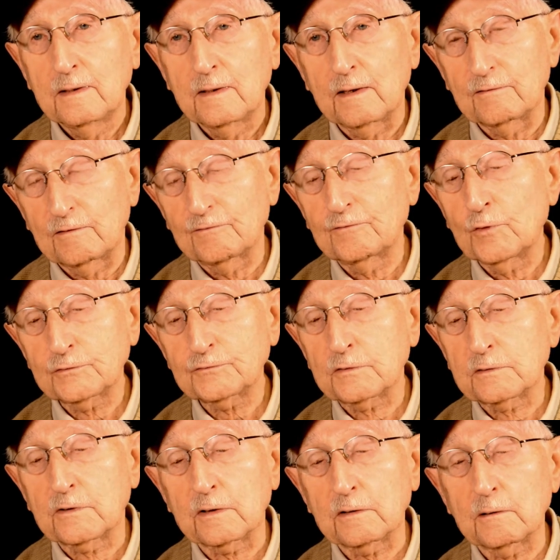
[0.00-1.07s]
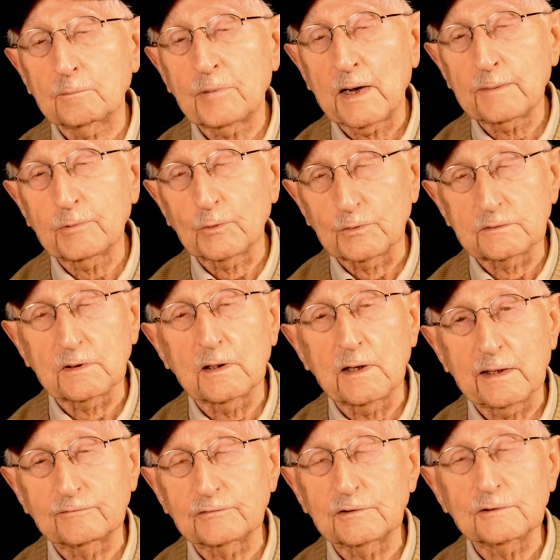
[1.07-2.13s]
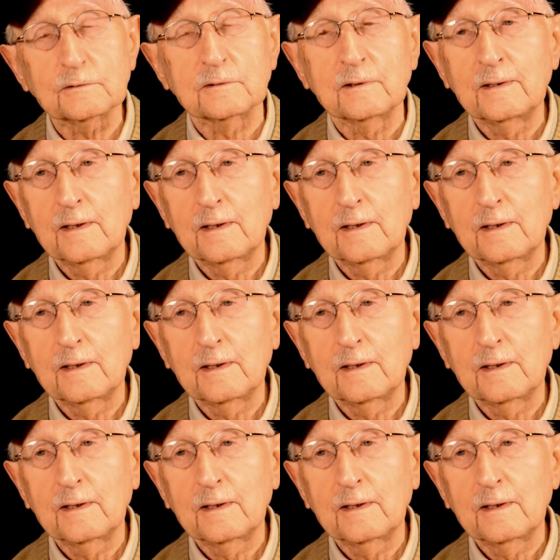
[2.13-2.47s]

And unfortunately, Colonel Peiper was alive too.